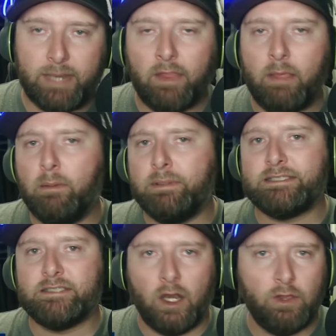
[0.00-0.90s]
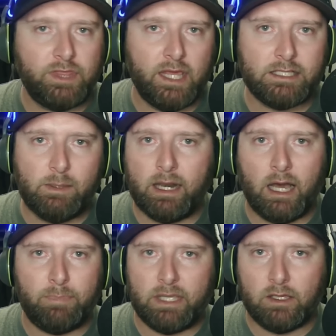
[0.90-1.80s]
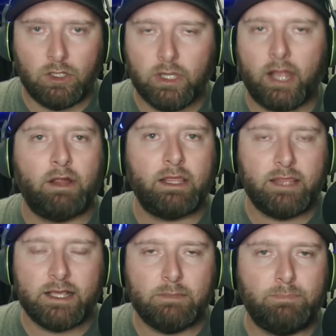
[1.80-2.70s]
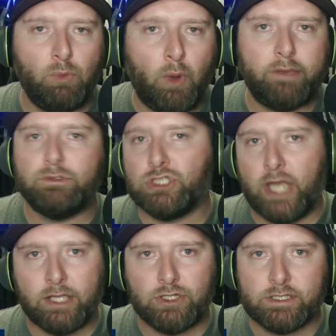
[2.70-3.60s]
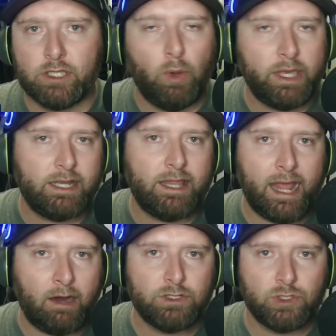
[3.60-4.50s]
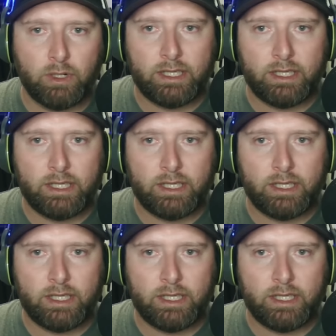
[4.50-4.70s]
Now, they may be subtle things, they may not be glaring things that BYU changes going into that Arizona